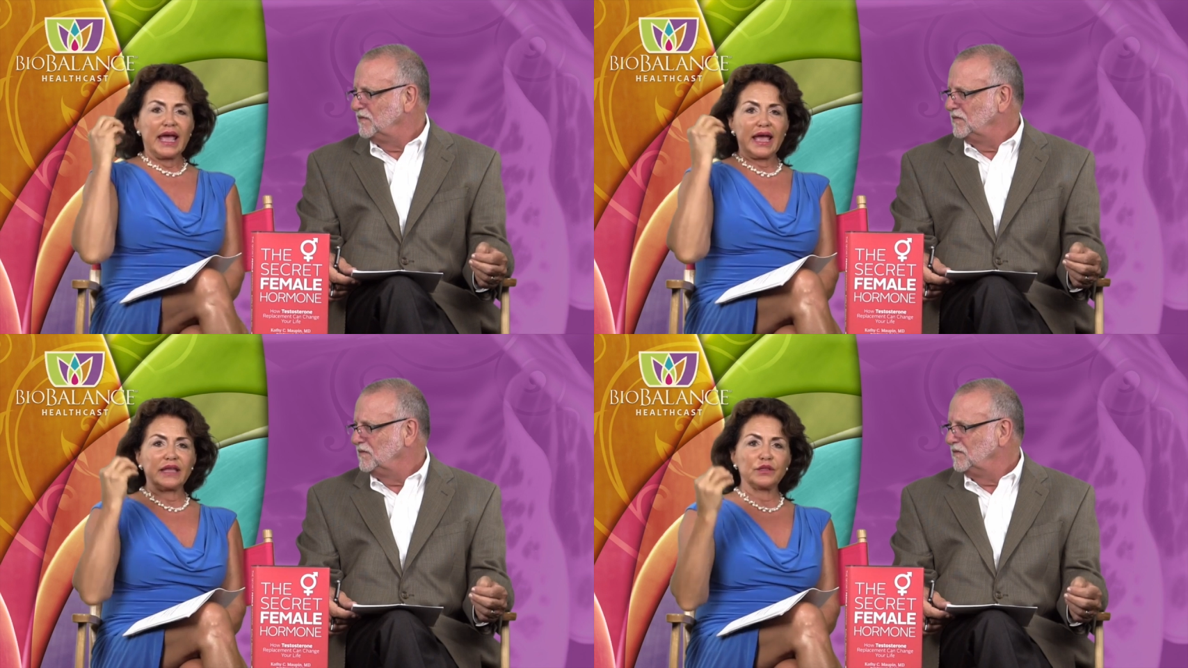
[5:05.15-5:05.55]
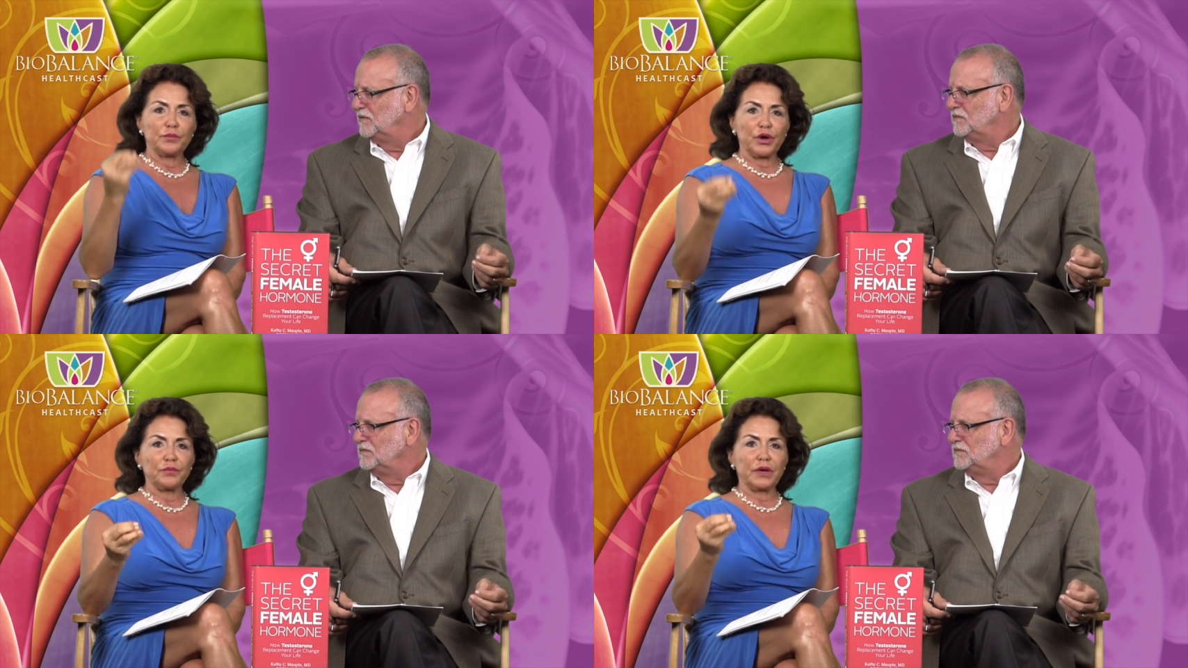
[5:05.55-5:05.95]
Speaker 1: and the
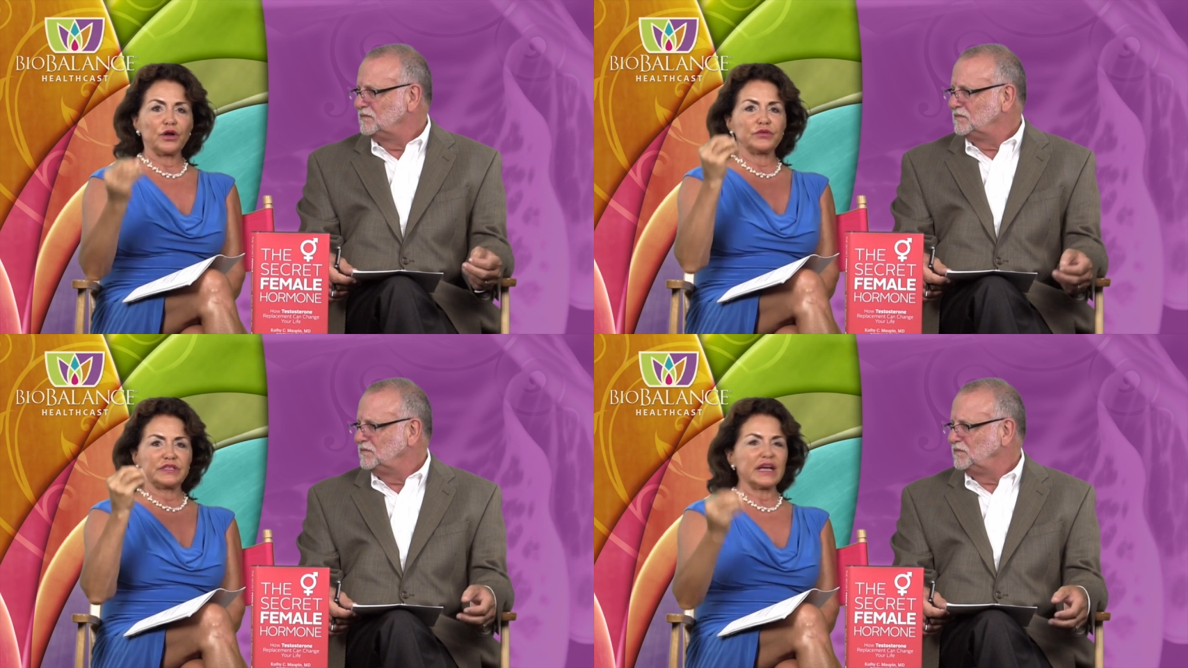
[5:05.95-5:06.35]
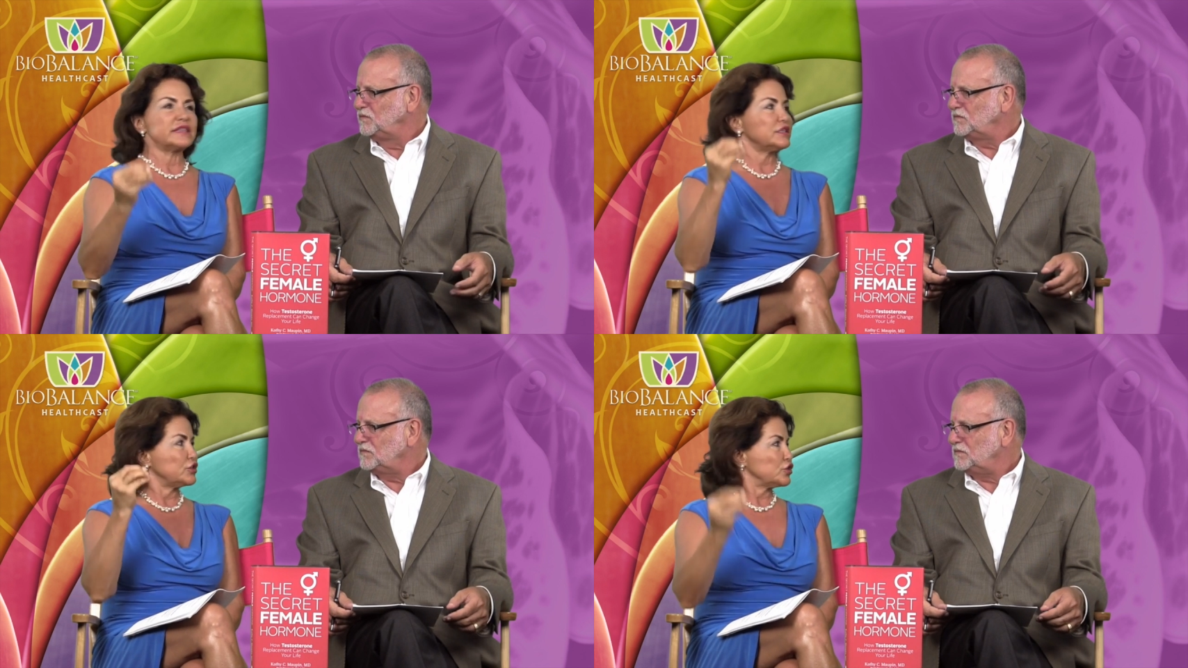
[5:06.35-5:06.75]
bone marrow
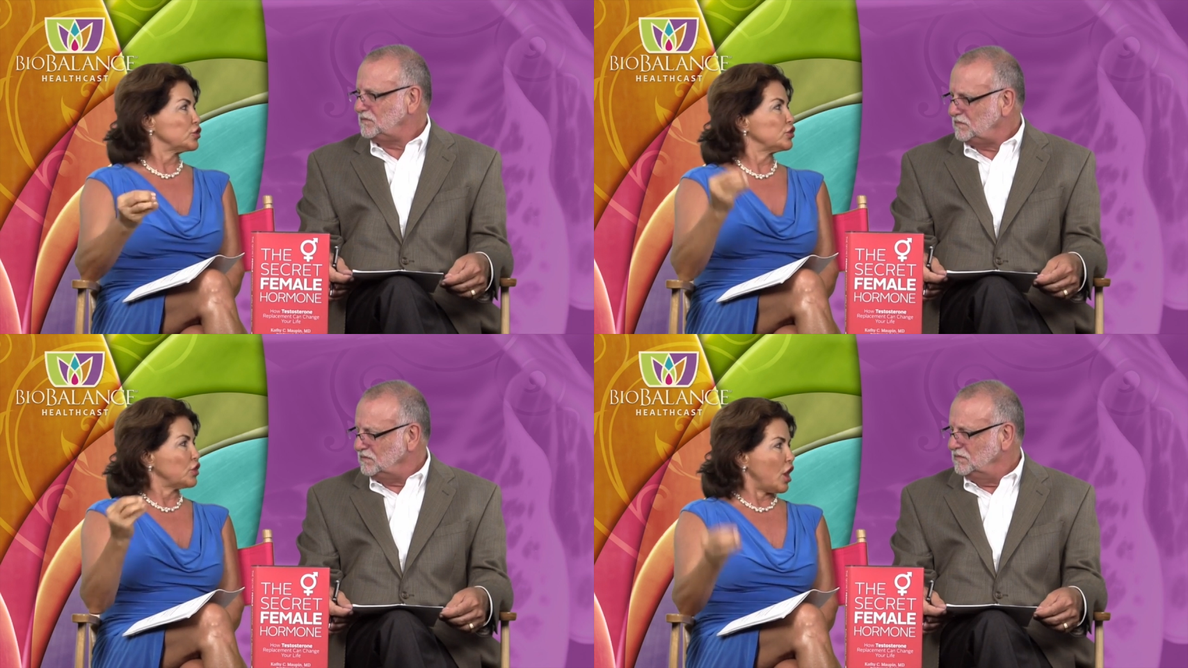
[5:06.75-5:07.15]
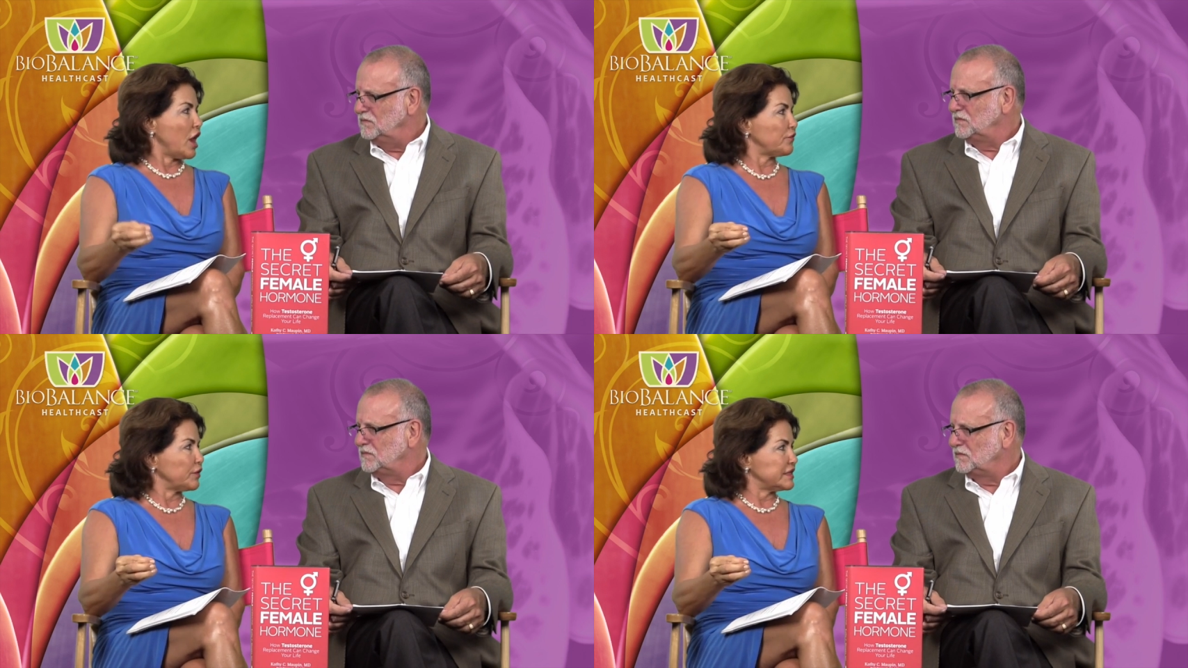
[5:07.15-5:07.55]
doesn't turn
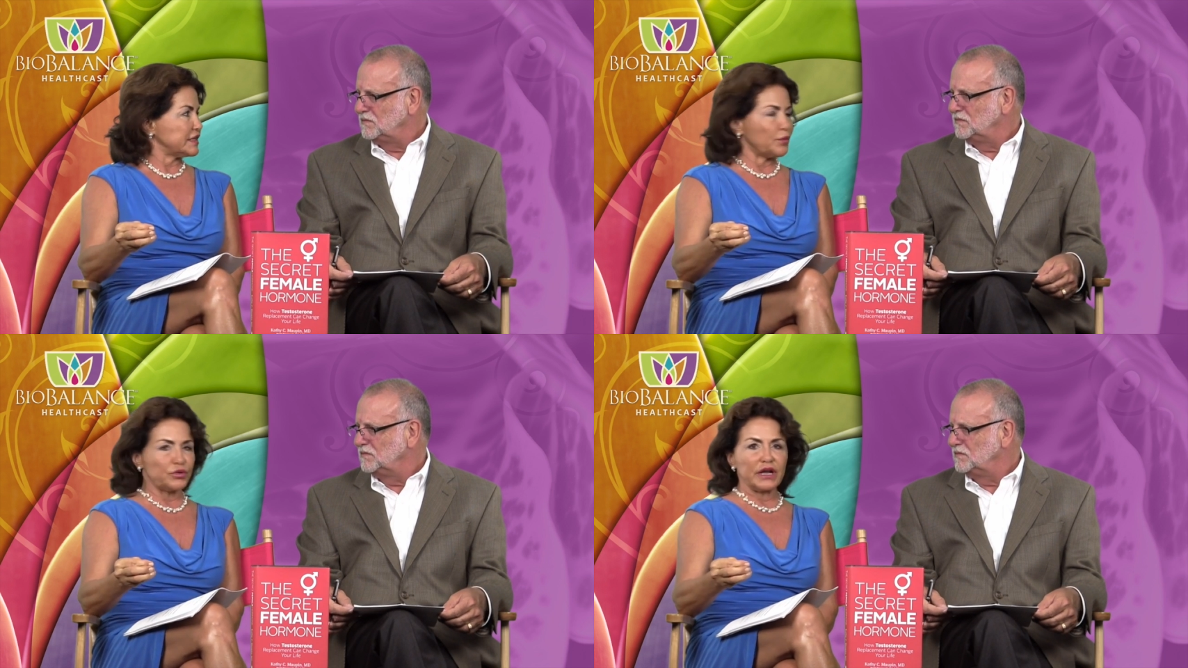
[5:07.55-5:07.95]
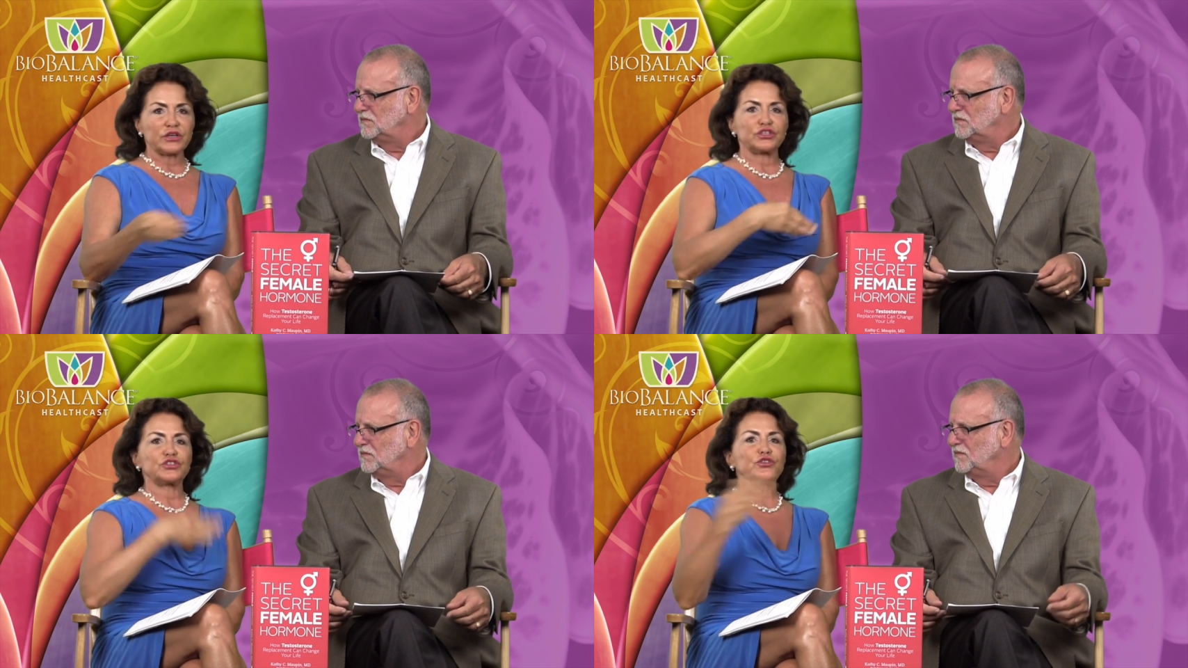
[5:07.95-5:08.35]
off red cell
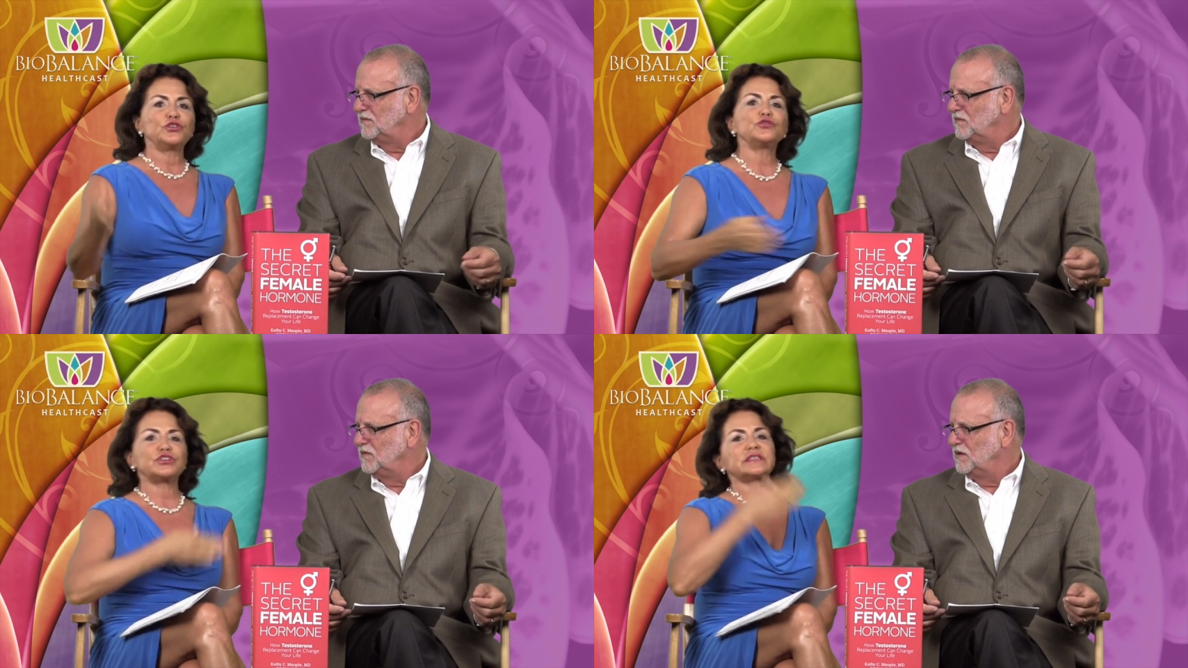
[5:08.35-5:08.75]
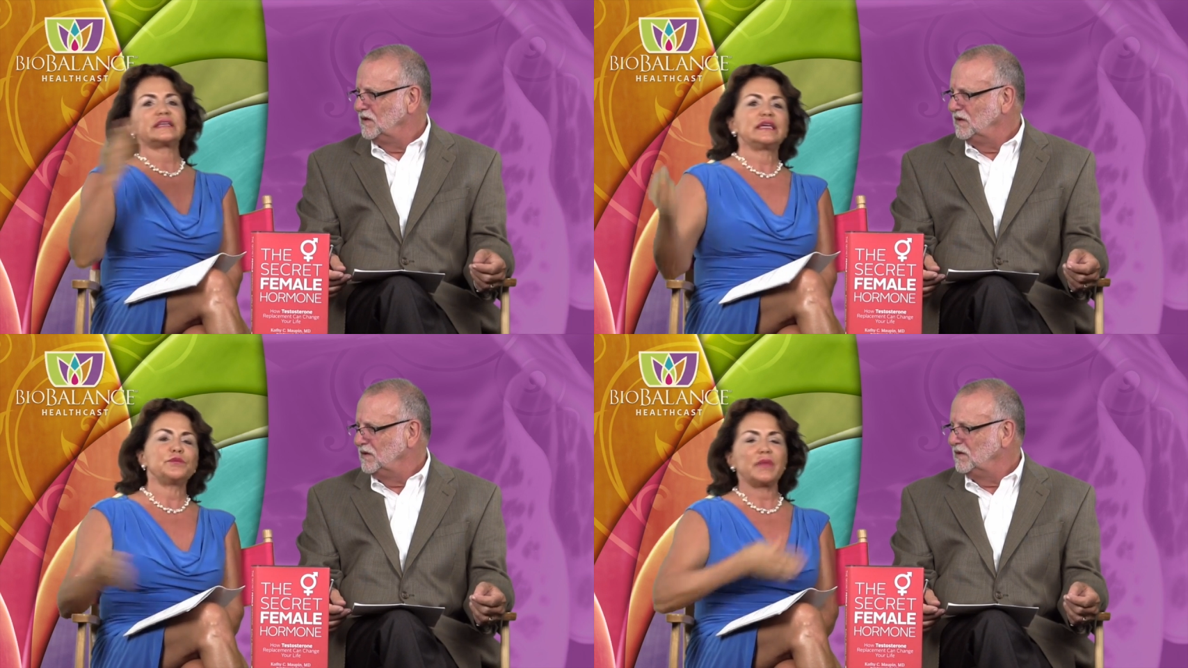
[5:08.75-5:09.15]
production so you just keep